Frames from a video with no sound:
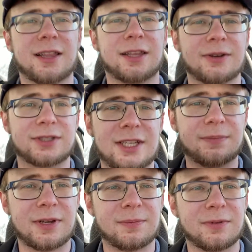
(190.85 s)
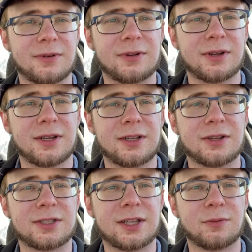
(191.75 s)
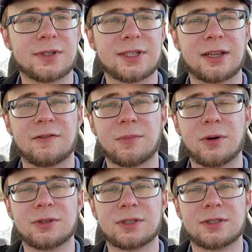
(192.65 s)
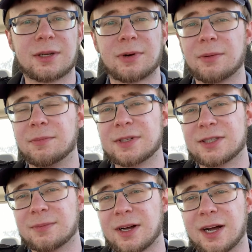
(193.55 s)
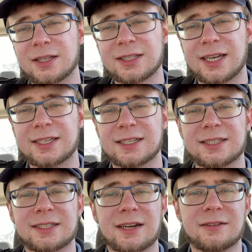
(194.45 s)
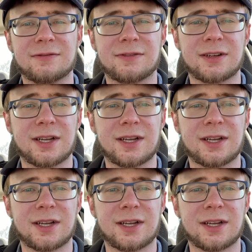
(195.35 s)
They don't see people. They'll see the ones they love most, so they probably miss some holidays and stuff.